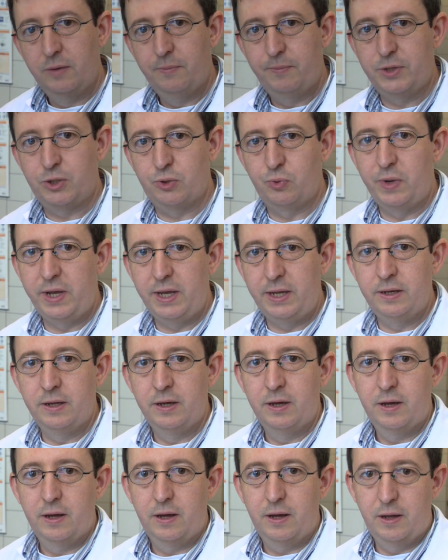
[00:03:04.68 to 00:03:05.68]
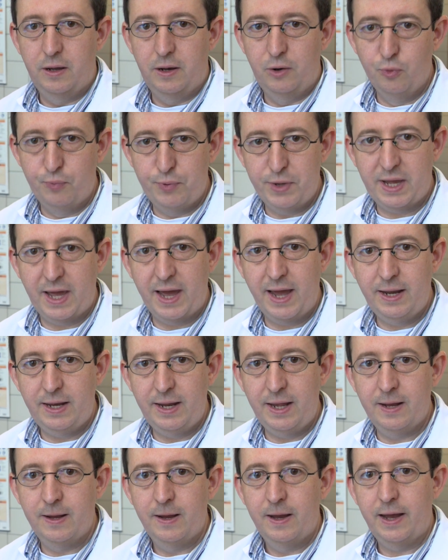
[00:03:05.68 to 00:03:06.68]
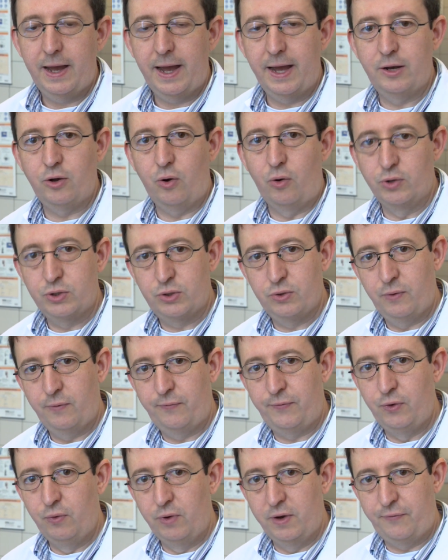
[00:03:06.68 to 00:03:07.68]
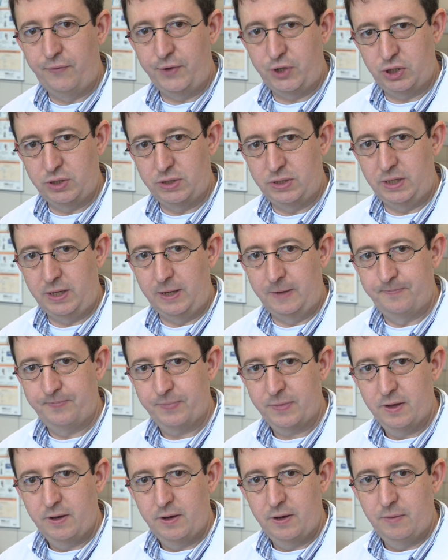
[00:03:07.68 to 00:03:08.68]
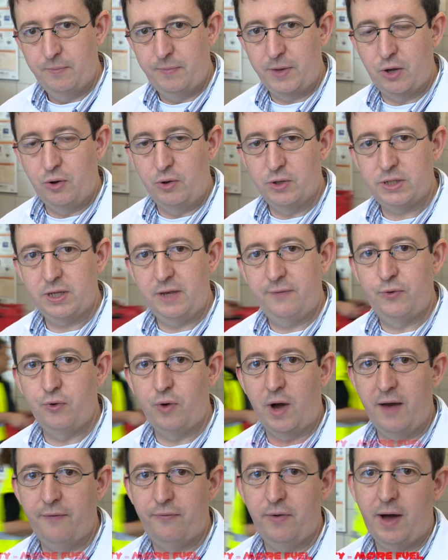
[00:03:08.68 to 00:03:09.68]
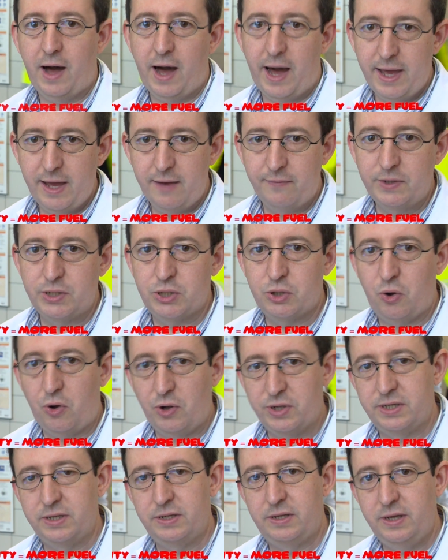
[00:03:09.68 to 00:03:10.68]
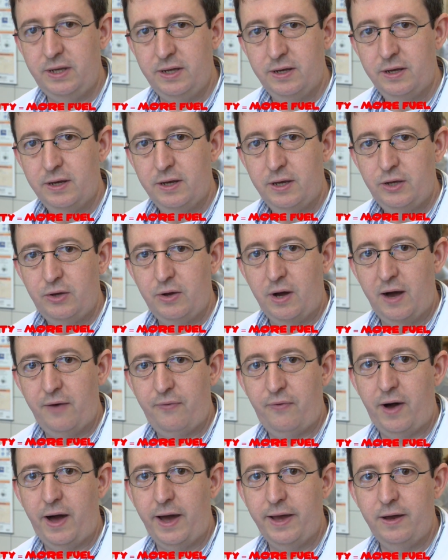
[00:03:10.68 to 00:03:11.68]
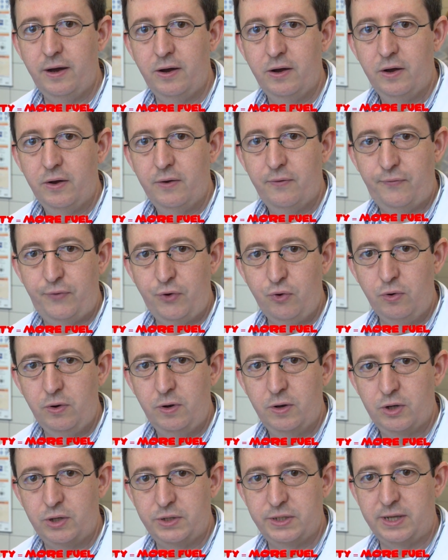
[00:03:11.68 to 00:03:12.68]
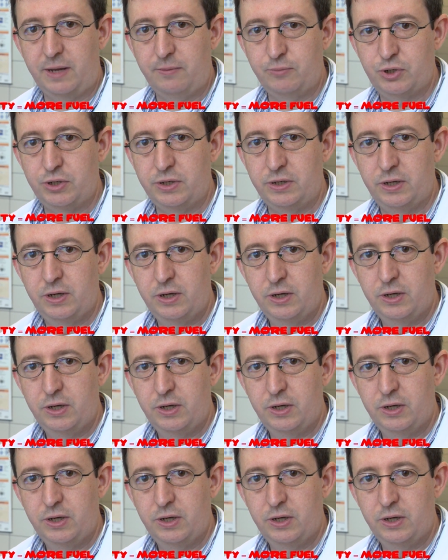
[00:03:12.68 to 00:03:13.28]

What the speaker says: between lubricating and also fuel efficiency. Because if you have higher viscosity, you have higher fuel consumption.